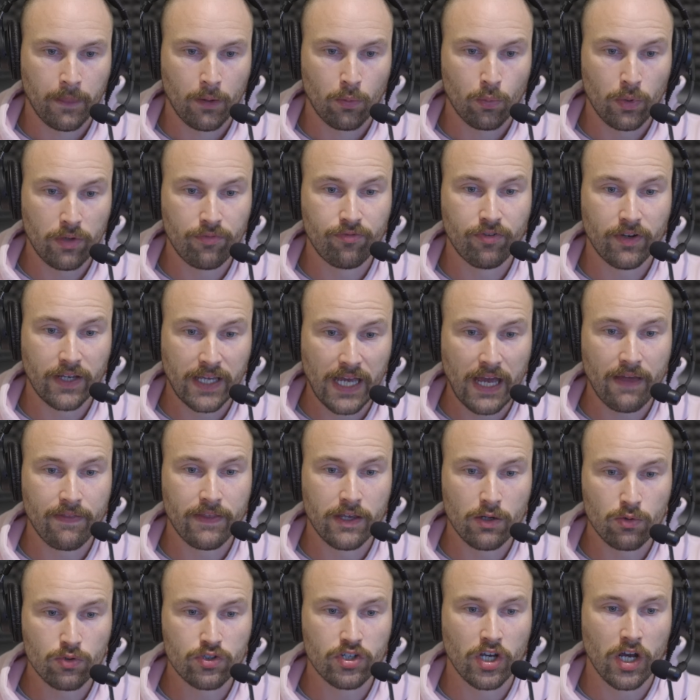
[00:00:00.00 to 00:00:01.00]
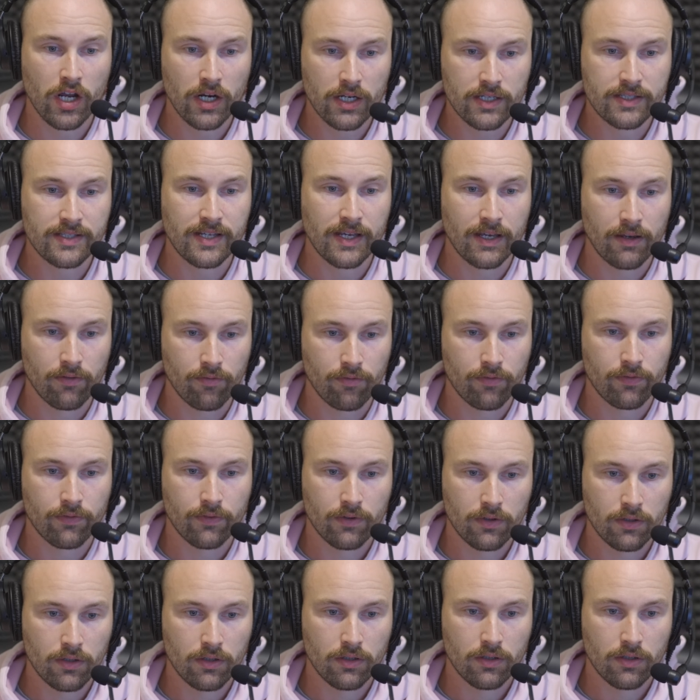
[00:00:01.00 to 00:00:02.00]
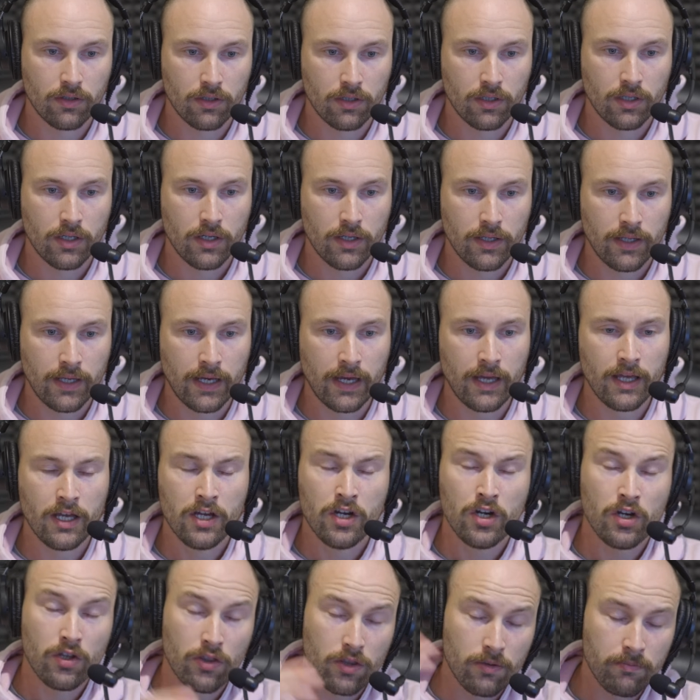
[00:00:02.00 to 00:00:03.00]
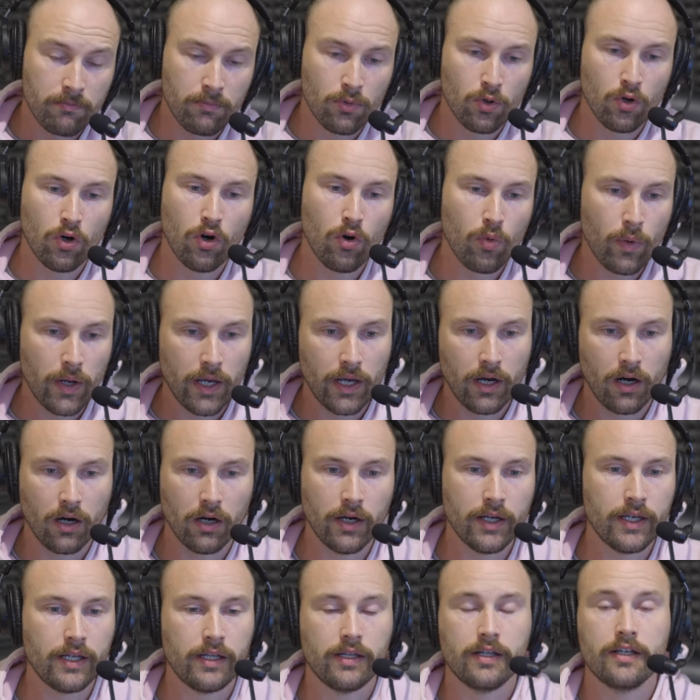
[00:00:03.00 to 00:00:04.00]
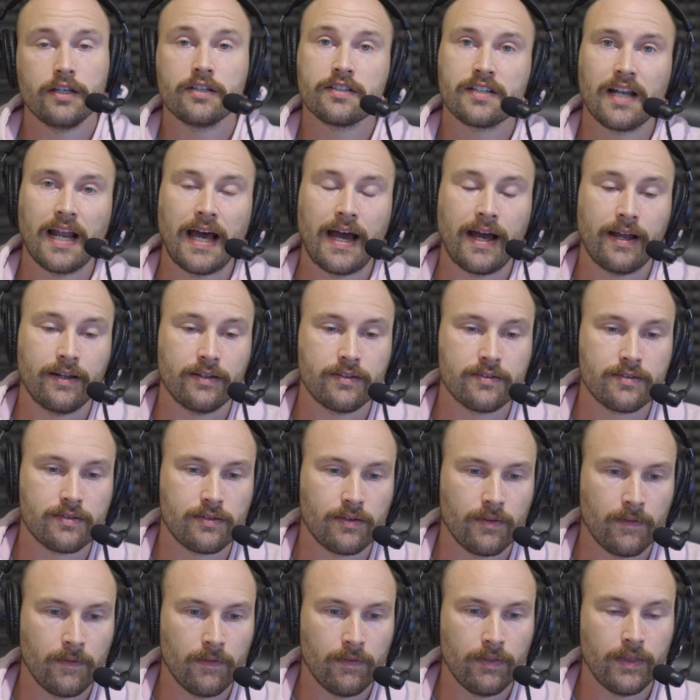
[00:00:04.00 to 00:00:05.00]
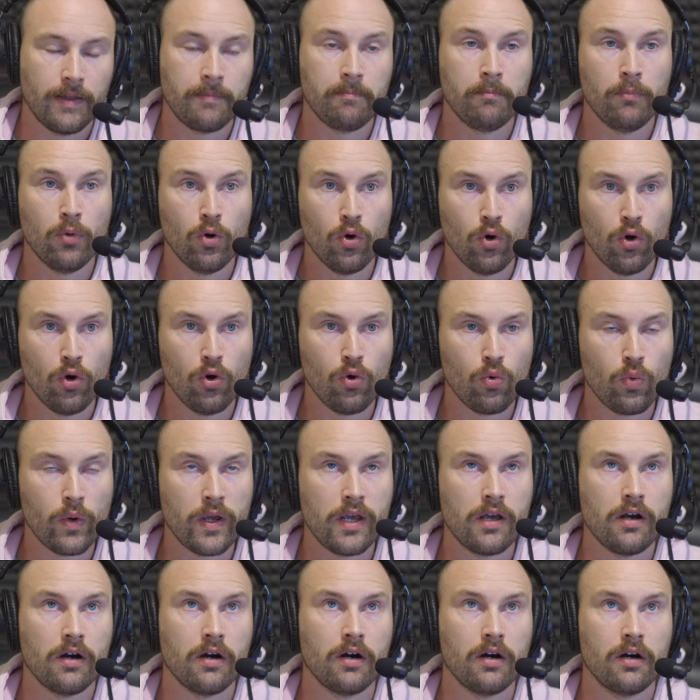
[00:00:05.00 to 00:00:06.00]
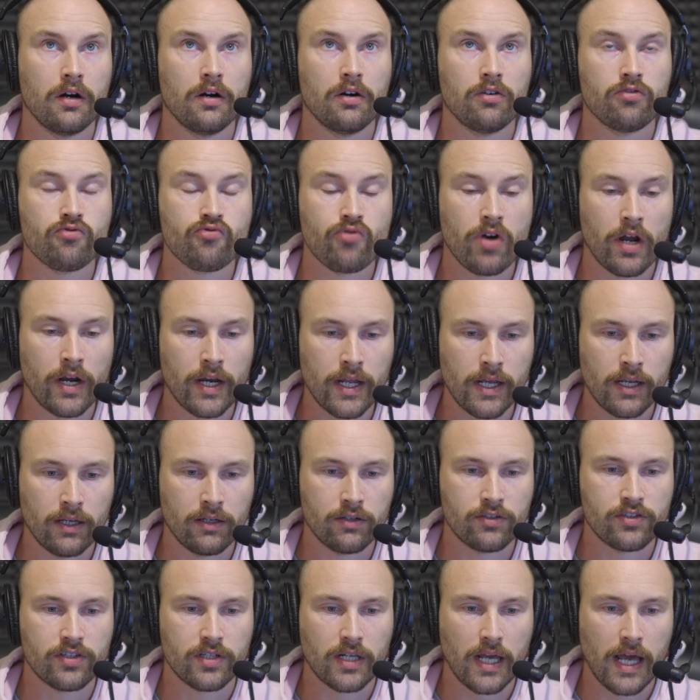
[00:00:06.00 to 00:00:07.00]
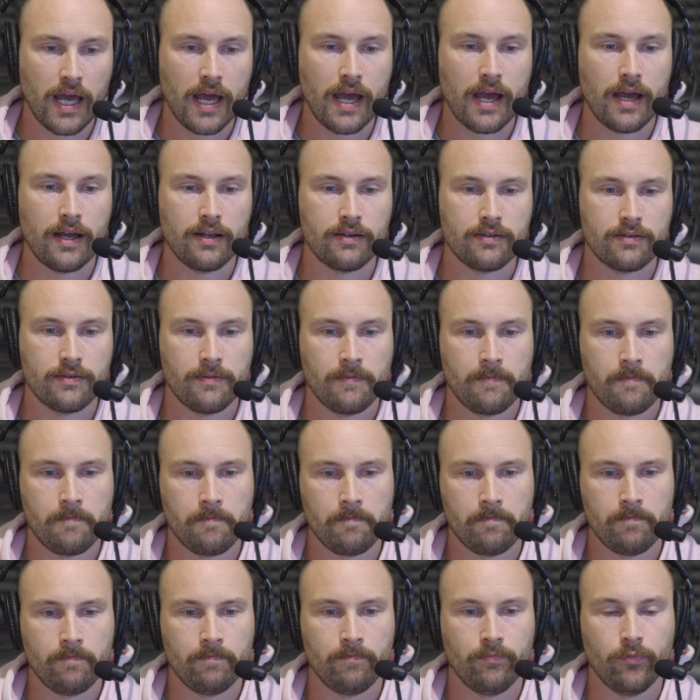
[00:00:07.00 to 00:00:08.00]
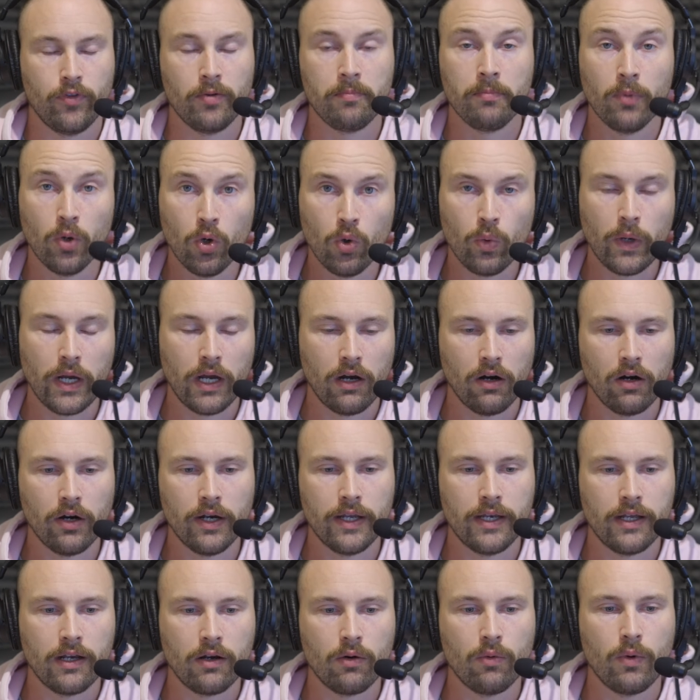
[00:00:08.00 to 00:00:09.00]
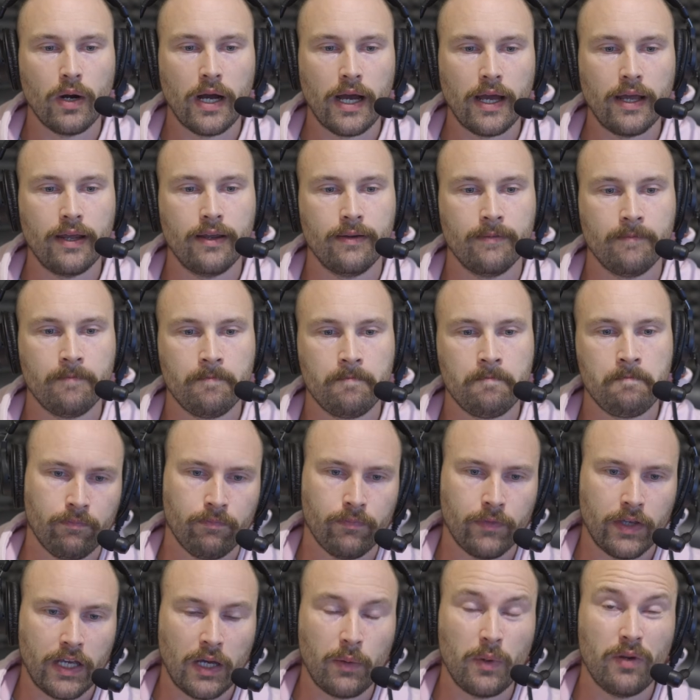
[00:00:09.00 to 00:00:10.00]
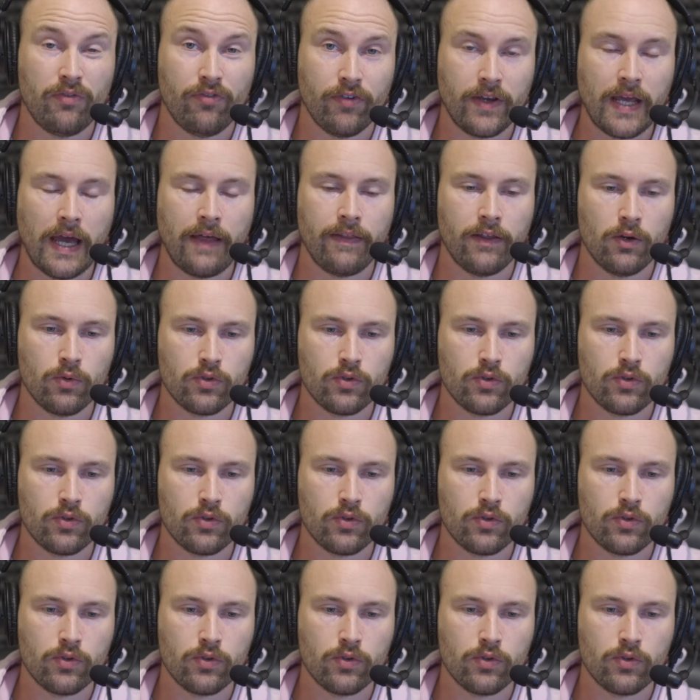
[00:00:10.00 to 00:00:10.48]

we forget the alternative. Yeah, the more we're hiding this, lads, the more we are running scared, the more we're hiding away. Okay, we forget the